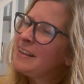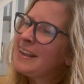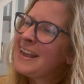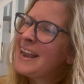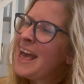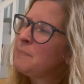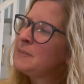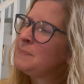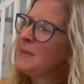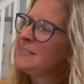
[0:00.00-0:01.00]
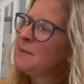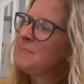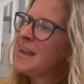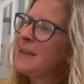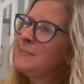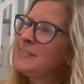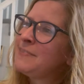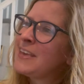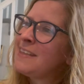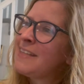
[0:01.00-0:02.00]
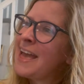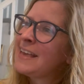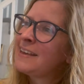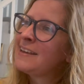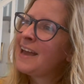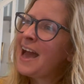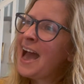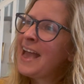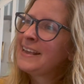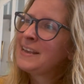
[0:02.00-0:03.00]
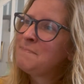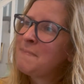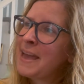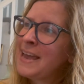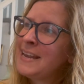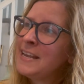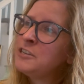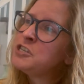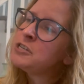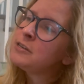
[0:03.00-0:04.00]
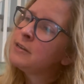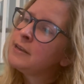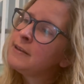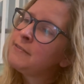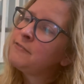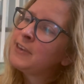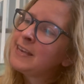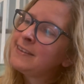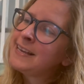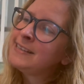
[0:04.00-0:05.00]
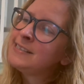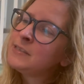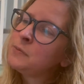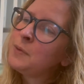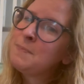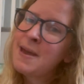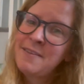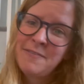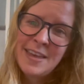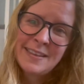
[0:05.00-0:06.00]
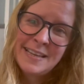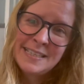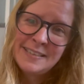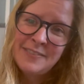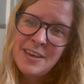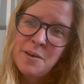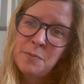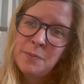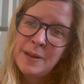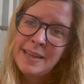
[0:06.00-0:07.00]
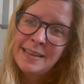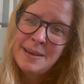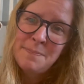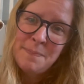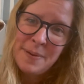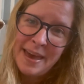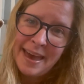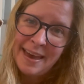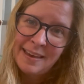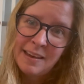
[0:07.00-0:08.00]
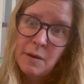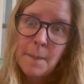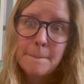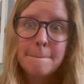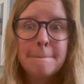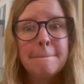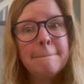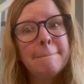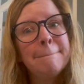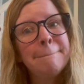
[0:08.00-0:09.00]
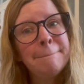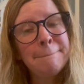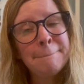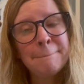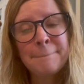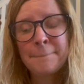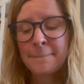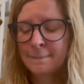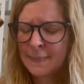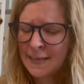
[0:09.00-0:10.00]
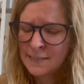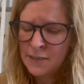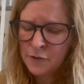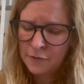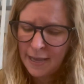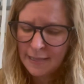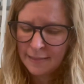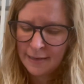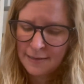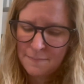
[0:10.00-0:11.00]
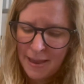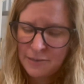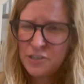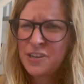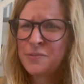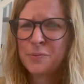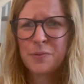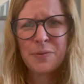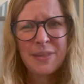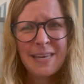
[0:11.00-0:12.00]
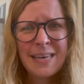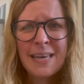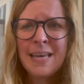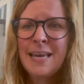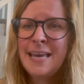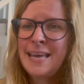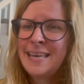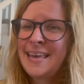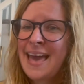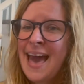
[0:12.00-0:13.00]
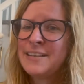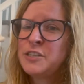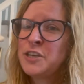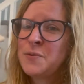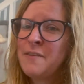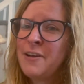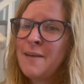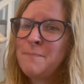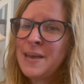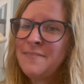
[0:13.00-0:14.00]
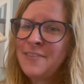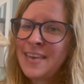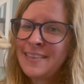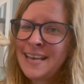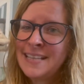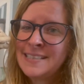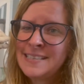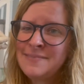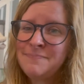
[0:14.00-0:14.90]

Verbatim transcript: it helps me sometimes feel like I can manage feelings when my feelings feel really big. Mmm, that's a great thing to mention, Ruthie. Yeah, do you ever have big feelings?